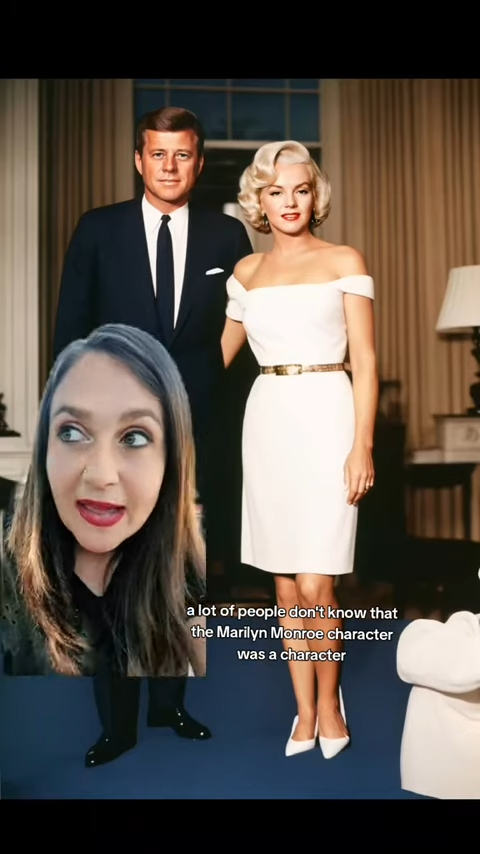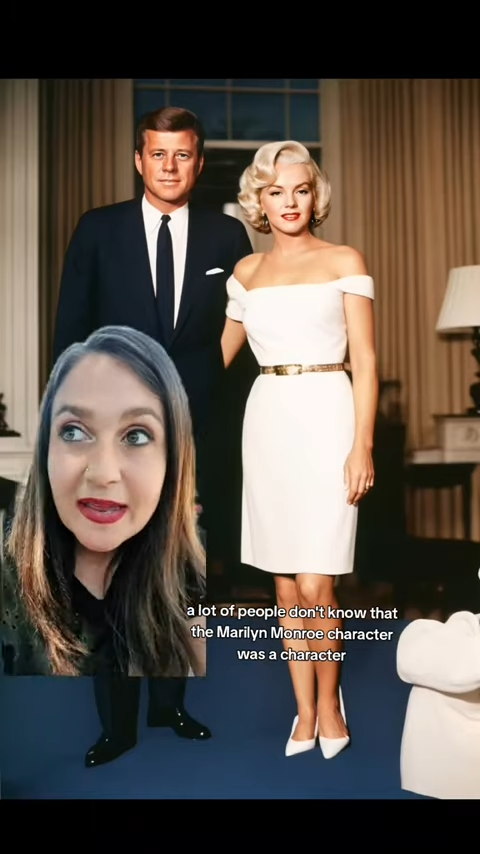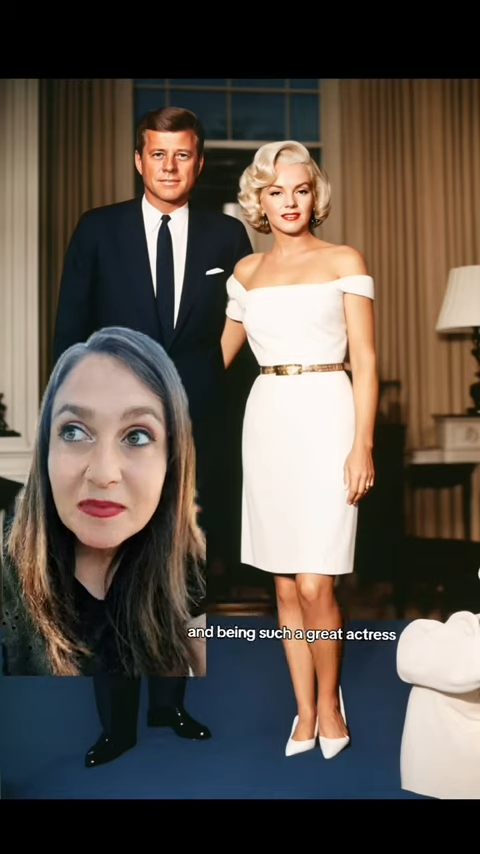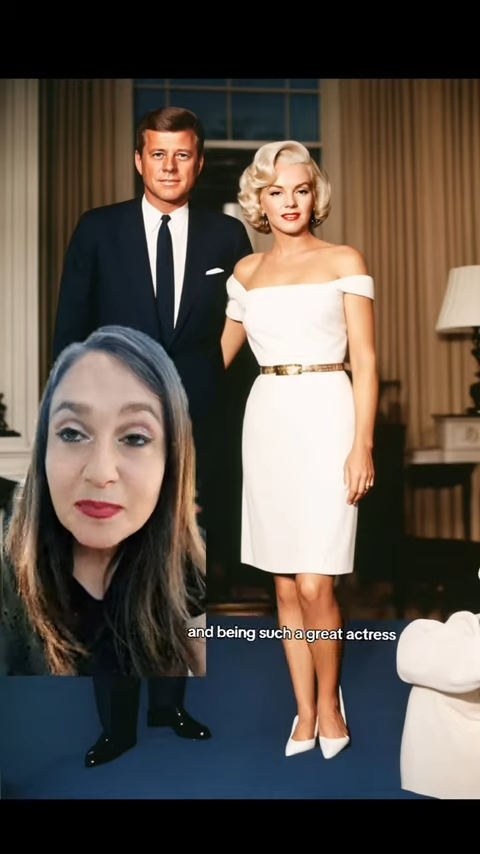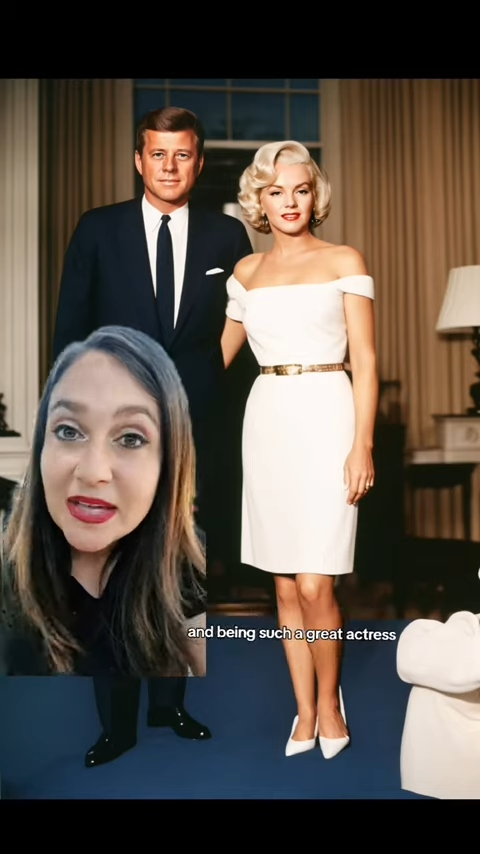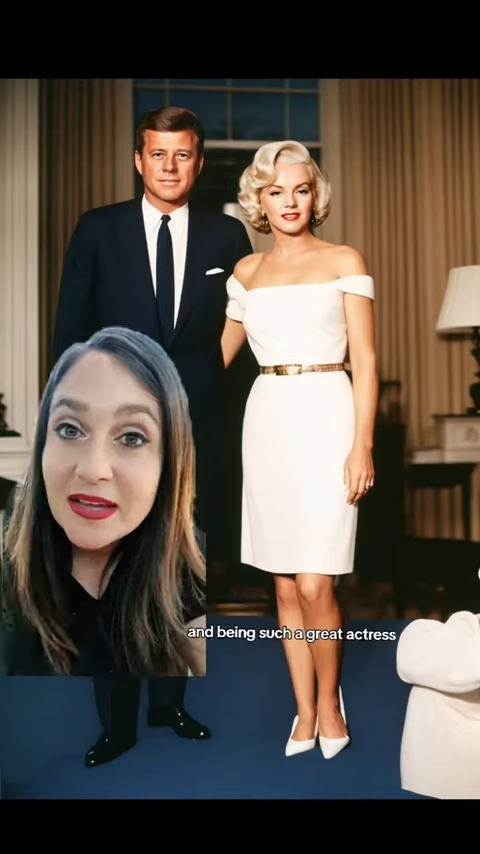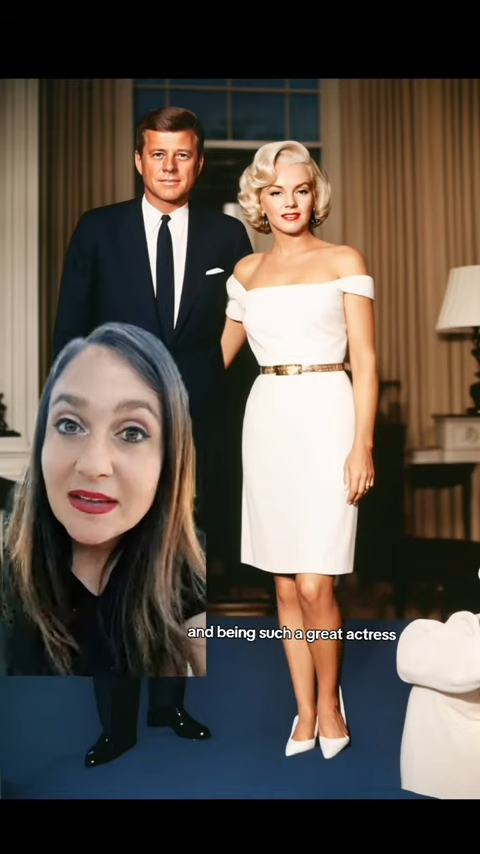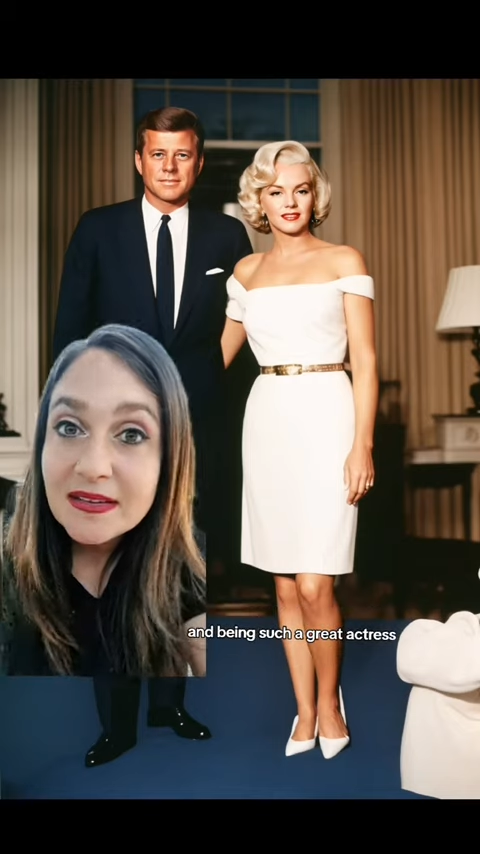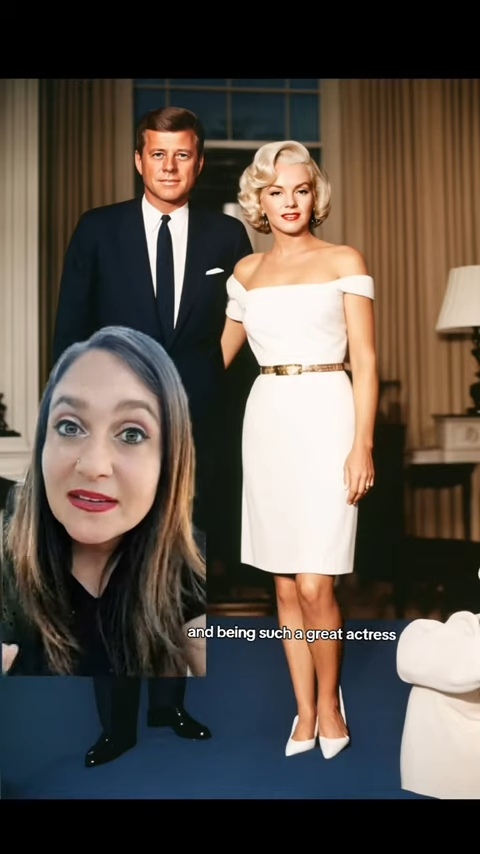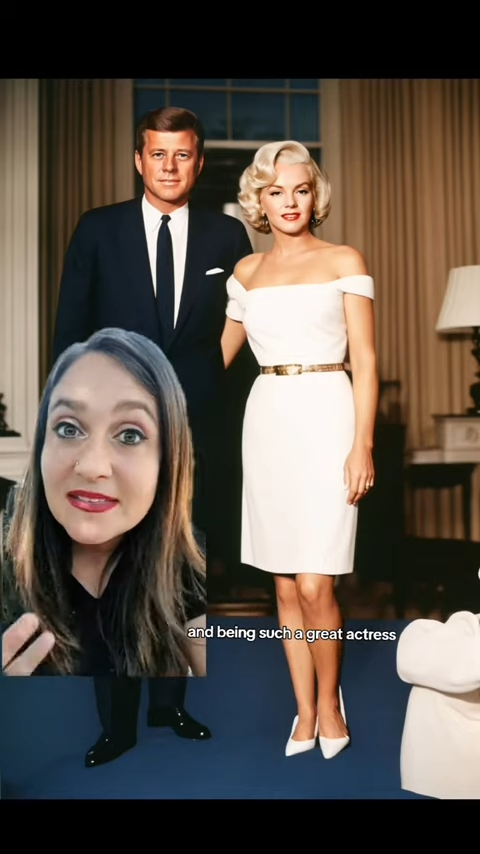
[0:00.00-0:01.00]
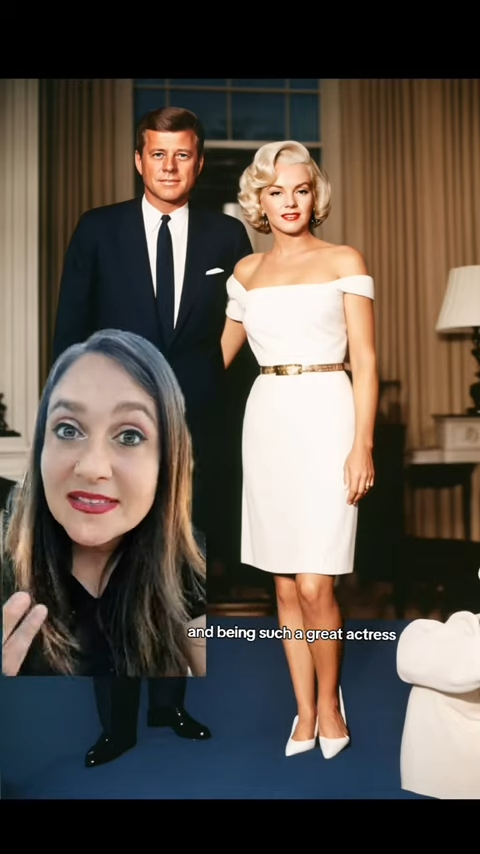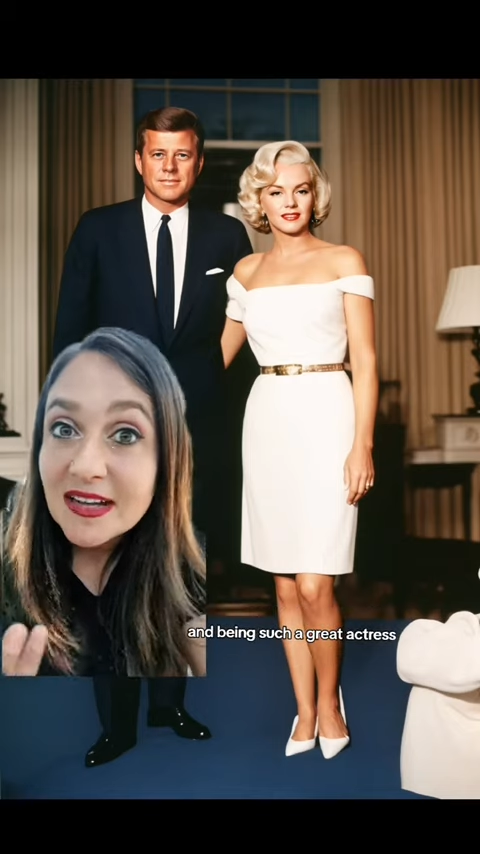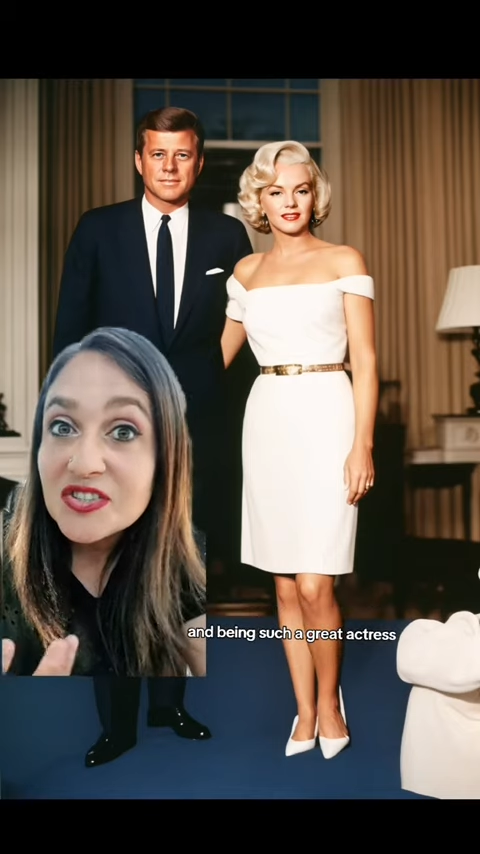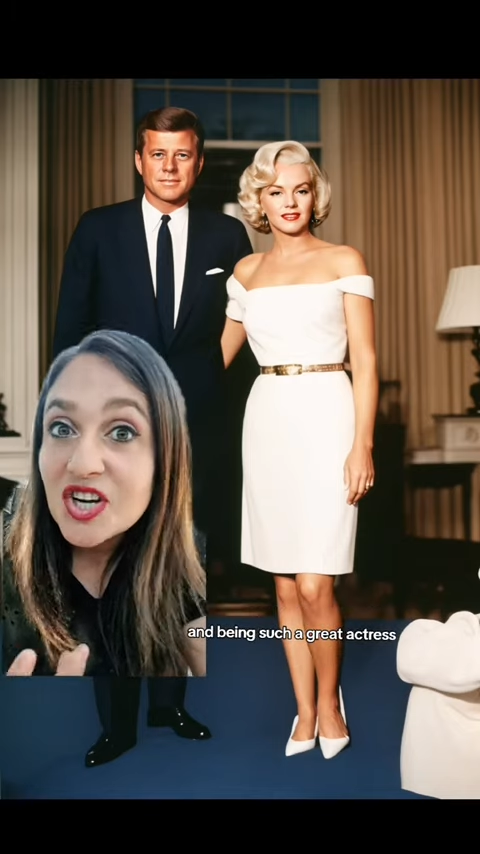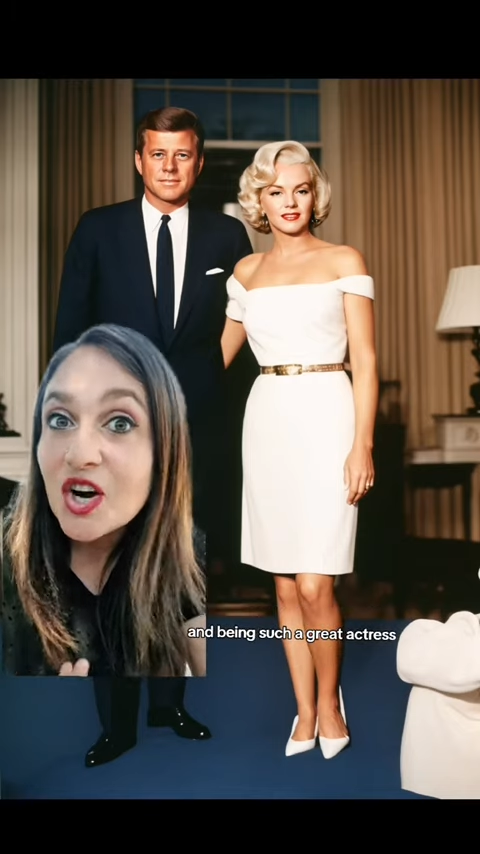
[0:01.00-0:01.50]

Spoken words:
And being such